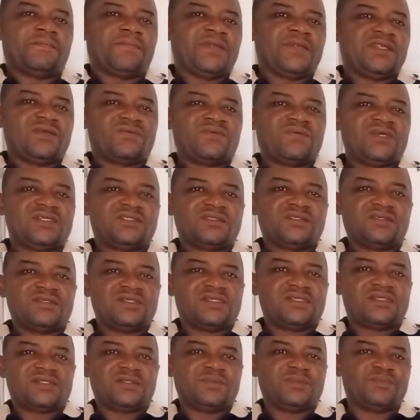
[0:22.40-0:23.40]
But the
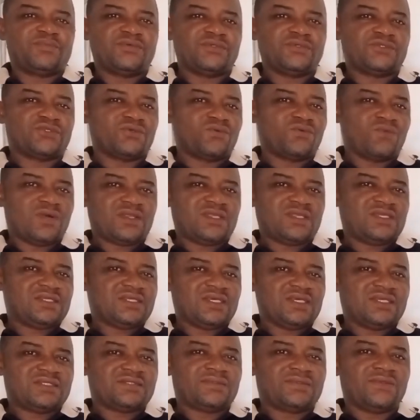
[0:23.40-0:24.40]
question is simple. So what
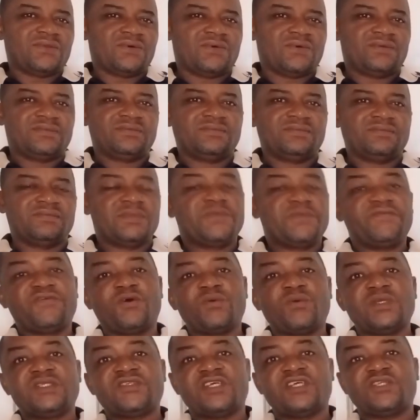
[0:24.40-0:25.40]
is HESS law?
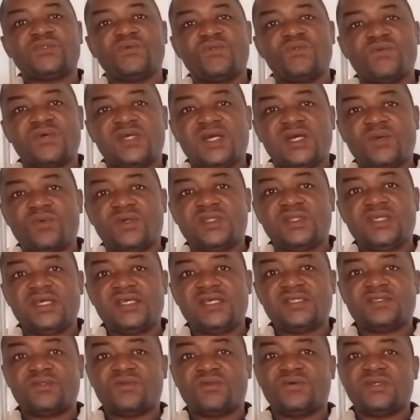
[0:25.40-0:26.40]
Before we try to look at what
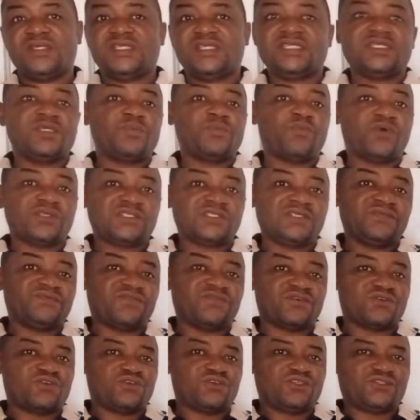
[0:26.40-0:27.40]
HESS law is, it's important
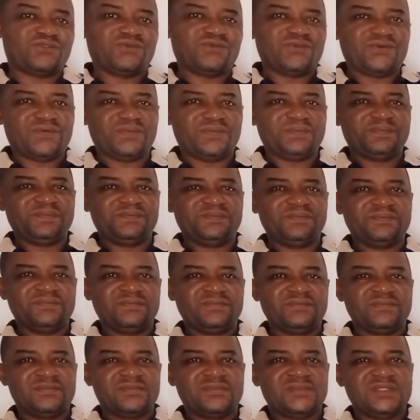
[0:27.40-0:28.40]
for us to know
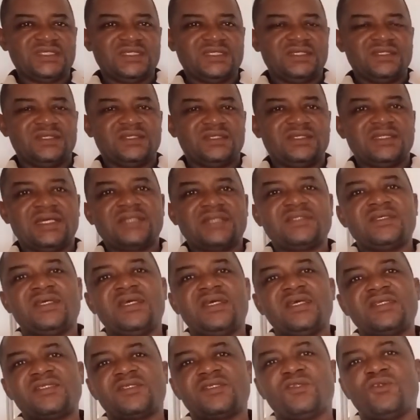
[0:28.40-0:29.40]
that
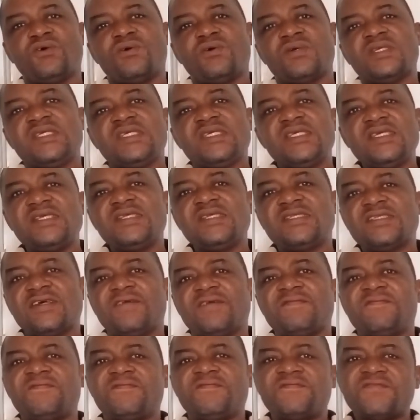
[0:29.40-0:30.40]
HESS law is
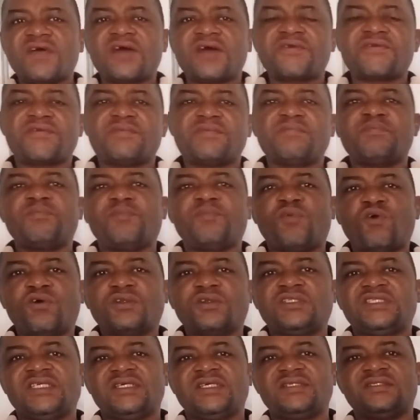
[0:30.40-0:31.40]
a very
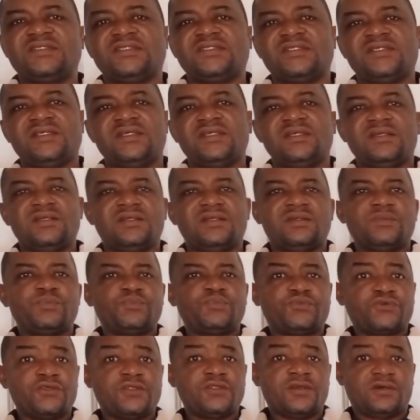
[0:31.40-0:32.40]
important
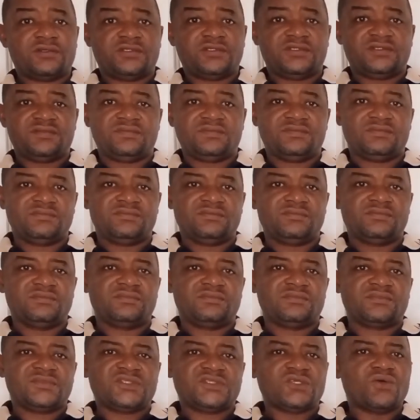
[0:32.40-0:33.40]
product
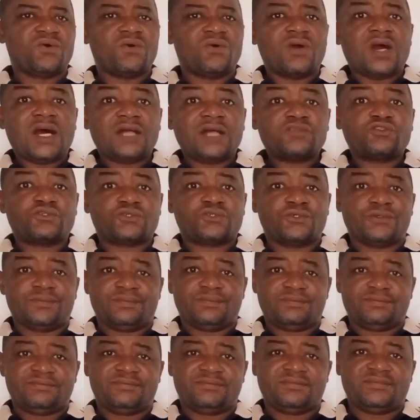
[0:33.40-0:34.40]
or
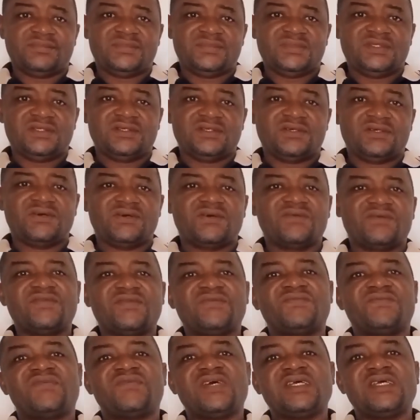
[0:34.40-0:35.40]
outcome of
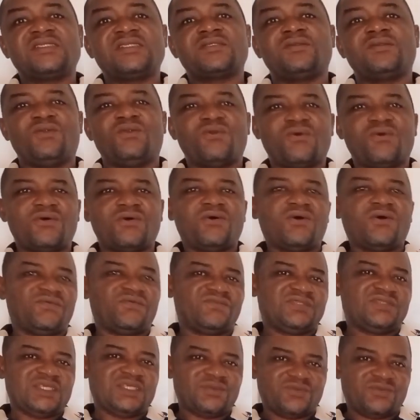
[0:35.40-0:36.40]
the first law
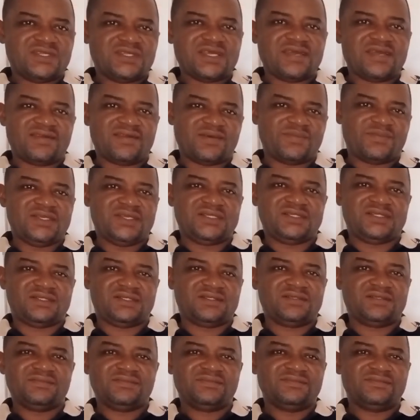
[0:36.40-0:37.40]
of
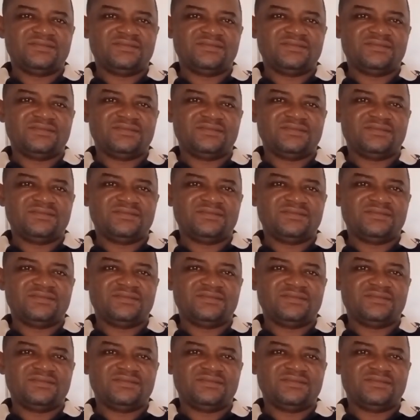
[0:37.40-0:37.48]
thermodynamics.